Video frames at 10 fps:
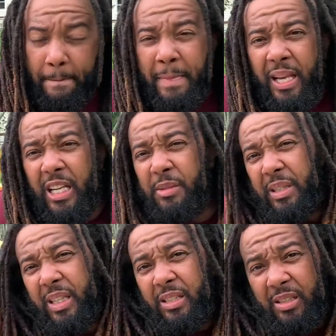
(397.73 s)
is
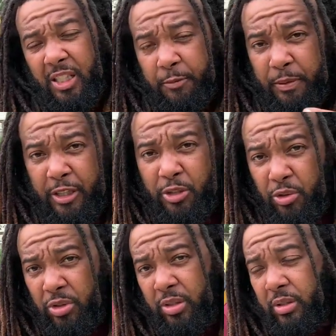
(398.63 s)
because the
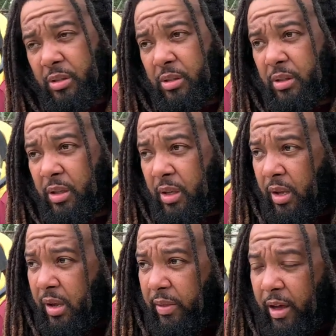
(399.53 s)
spindles
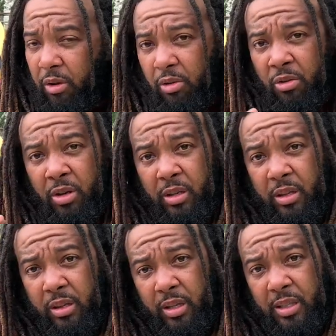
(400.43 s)
that are on
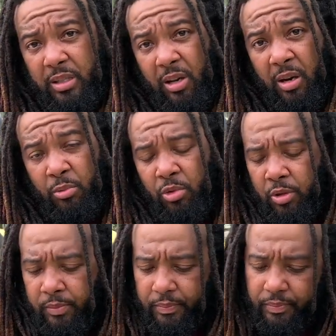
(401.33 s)
this lawnmower,
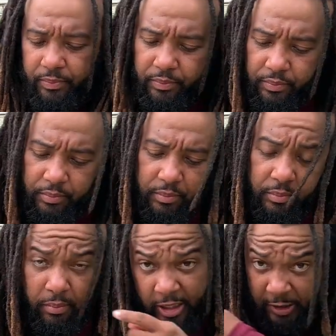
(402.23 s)

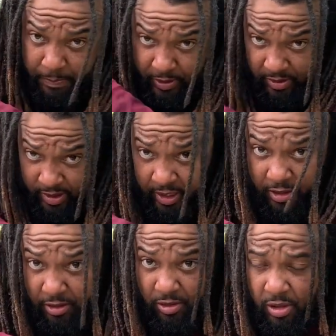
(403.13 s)
this
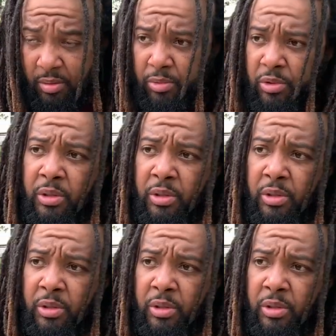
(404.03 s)
particular lawnmower,